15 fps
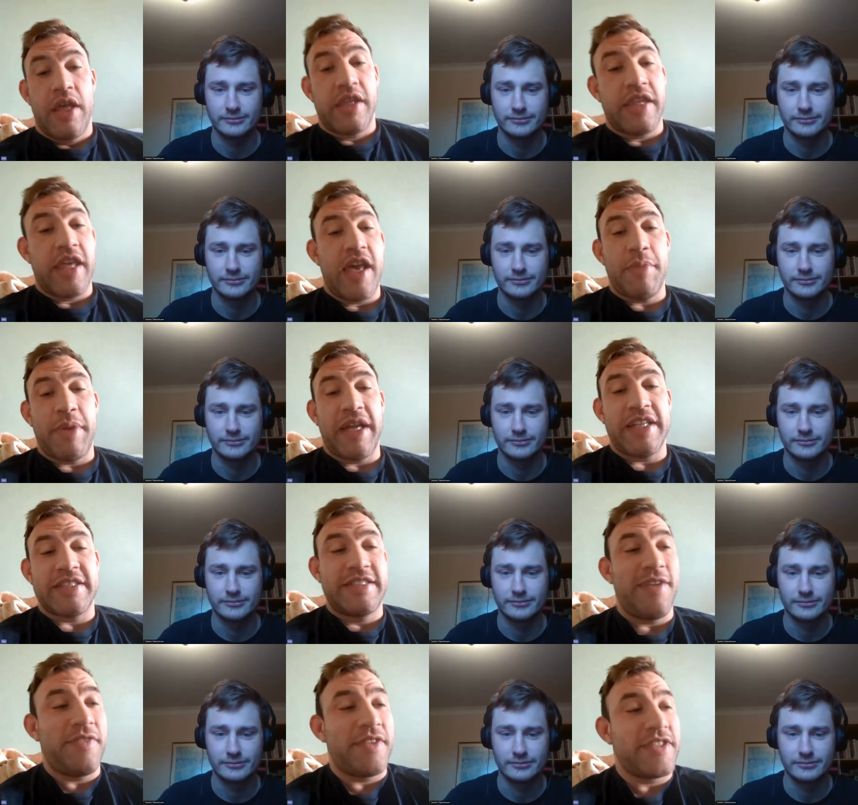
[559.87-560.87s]
Speaker 1: Yeah, man,
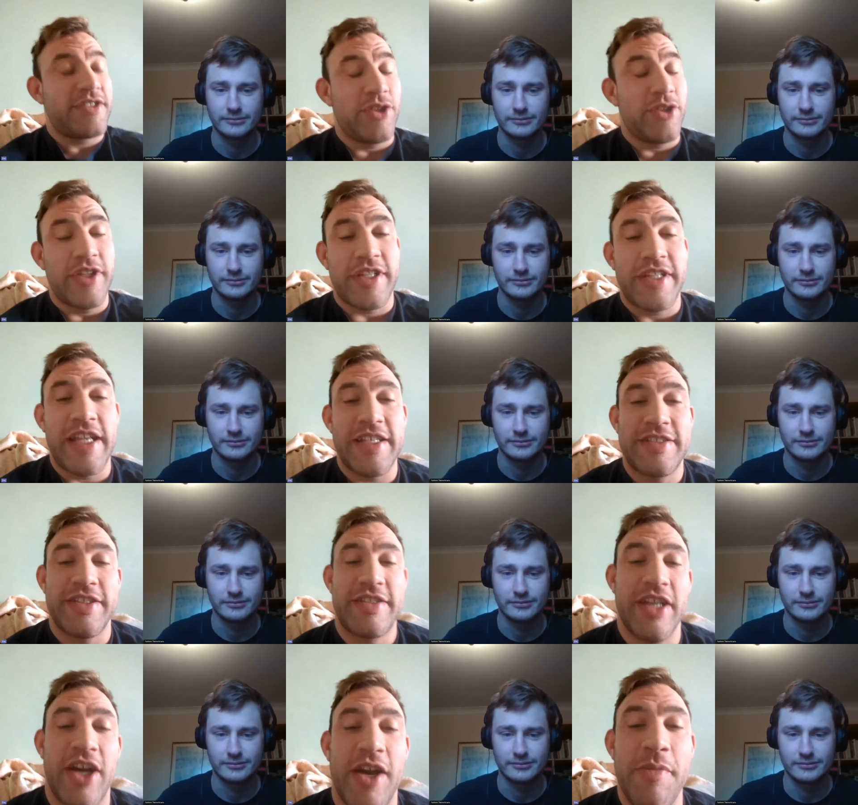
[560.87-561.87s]
it's definitely stood the test
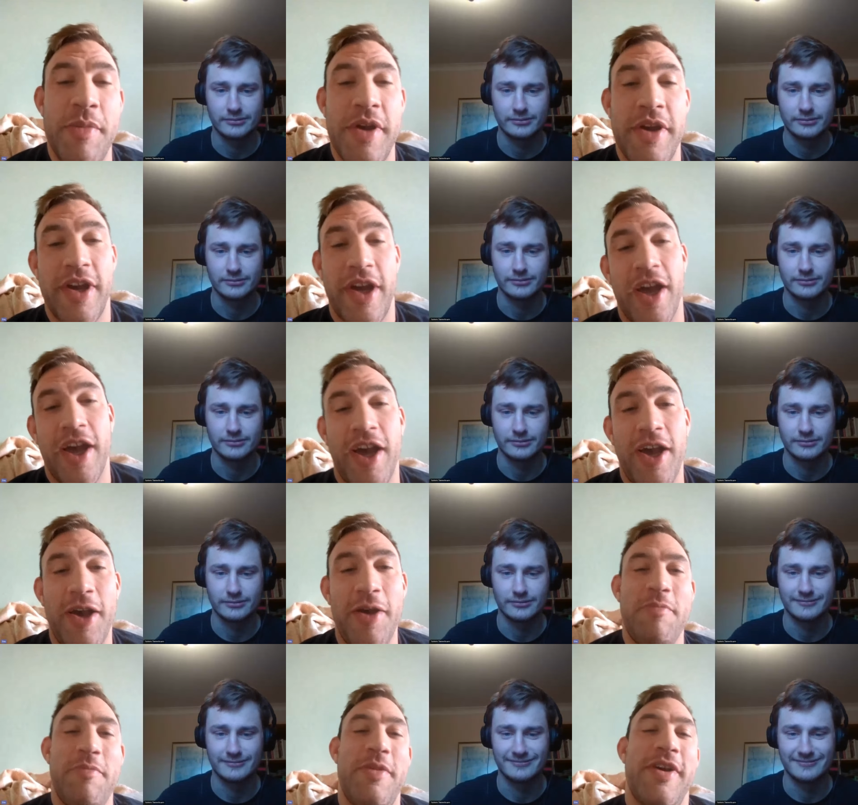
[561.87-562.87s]
of time.
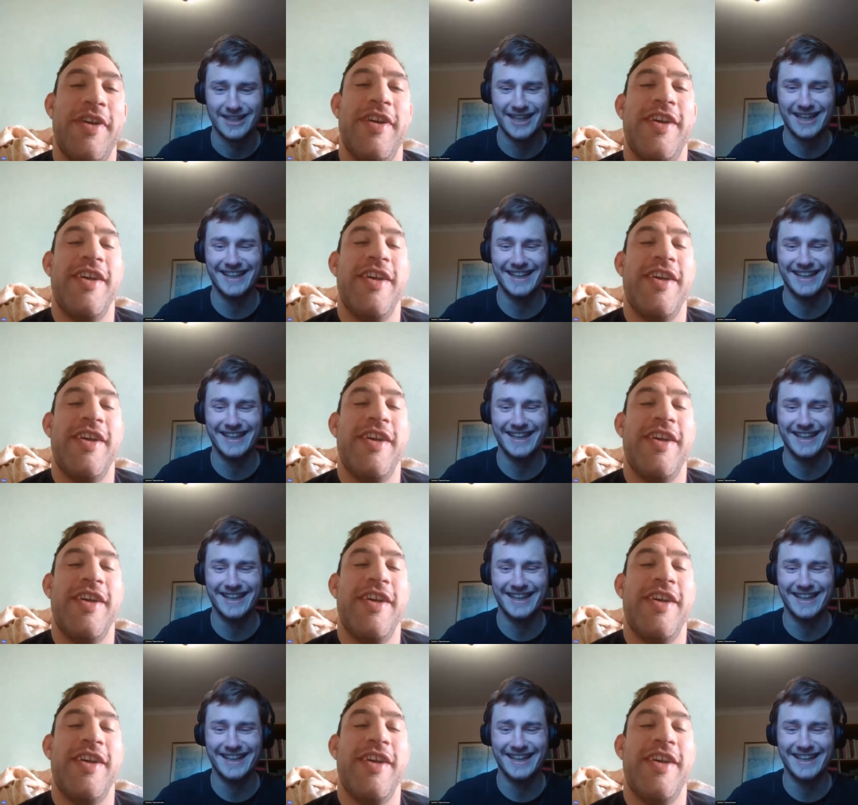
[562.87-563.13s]
Um,